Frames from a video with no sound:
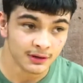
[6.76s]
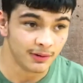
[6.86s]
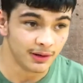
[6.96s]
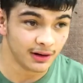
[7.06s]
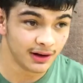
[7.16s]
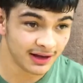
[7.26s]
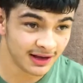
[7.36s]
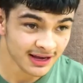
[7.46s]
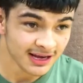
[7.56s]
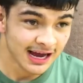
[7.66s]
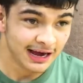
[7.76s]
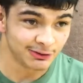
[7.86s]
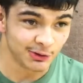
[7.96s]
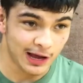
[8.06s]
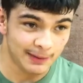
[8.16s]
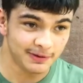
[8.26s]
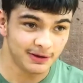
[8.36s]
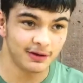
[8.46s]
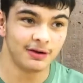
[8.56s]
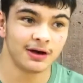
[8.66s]
Well, I was real happy, you
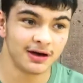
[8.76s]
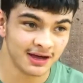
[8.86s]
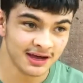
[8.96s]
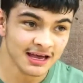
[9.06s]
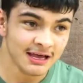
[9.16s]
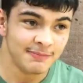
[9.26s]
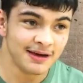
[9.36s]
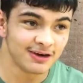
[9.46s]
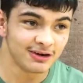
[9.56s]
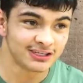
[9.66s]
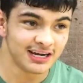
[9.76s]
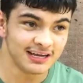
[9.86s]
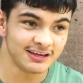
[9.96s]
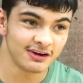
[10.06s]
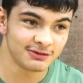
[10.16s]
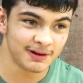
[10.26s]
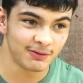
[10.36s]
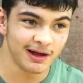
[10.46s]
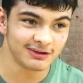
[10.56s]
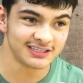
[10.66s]
know. Main goal today, you know, it's been a
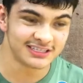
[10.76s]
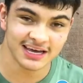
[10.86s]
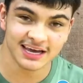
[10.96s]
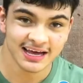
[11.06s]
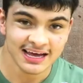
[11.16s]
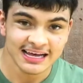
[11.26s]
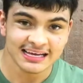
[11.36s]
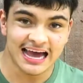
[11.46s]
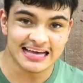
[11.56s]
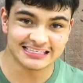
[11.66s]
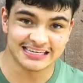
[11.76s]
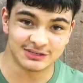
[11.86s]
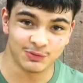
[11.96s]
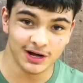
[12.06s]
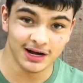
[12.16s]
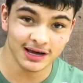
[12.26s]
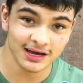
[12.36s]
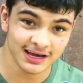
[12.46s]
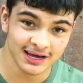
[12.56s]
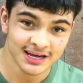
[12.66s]
while since Kansas has won.
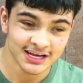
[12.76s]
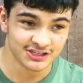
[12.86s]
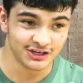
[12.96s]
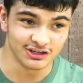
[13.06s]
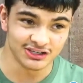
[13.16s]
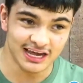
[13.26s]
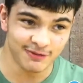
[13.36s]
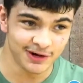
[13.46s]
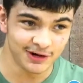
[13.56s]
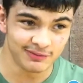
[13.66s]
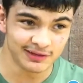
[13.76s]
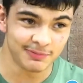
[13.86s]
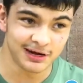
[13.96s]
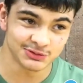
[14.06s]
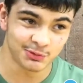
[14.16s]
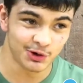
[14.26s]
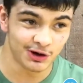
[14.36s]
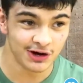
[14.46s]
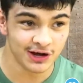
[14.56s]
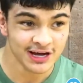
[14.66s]
So, you know, today I wanted to do everything possible in
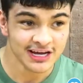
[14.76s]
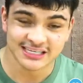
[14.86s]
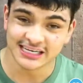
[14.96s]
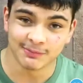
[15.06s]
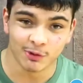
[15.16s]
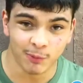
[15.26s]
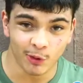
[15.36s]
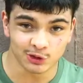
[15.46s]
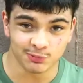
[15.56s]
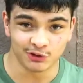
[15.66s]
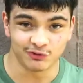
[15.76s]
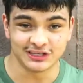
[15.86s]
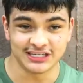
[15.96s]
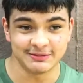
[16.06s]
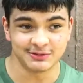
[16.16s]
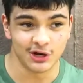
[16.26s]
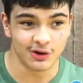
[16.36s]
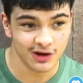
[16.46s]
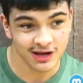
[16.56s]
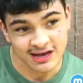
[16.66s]
order to get more bonus points for the team.
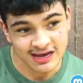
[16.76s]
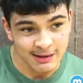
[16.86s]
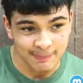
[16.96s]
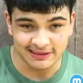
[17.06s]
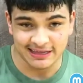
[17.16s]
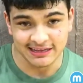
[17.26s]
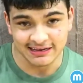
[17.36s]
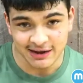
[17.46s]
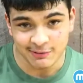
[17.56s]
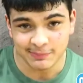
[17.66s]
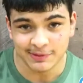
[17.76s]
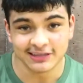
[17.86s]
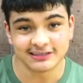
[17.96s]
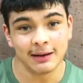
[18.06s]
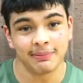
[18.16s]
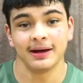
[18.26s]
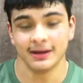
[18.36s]
So by the end of the day, we could be on top.